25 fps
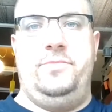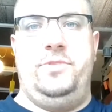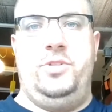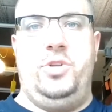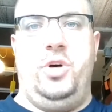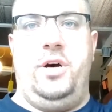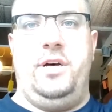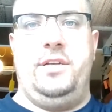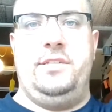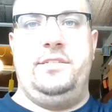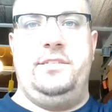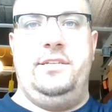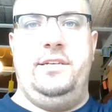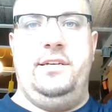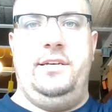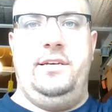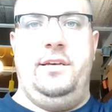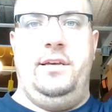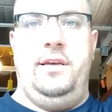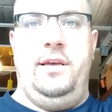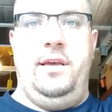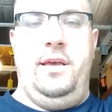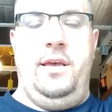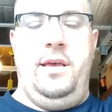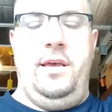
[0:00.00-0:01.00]
tossed it.
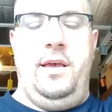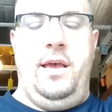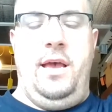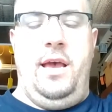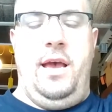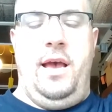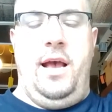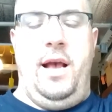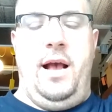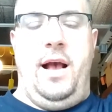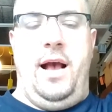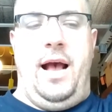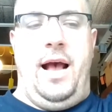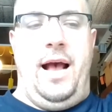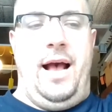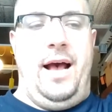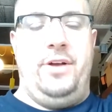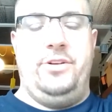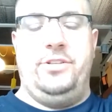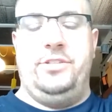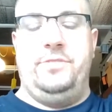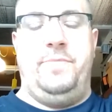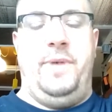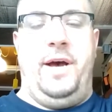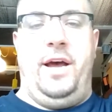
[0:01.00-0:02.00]

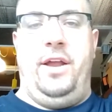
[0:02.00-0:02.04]
I'll just buy a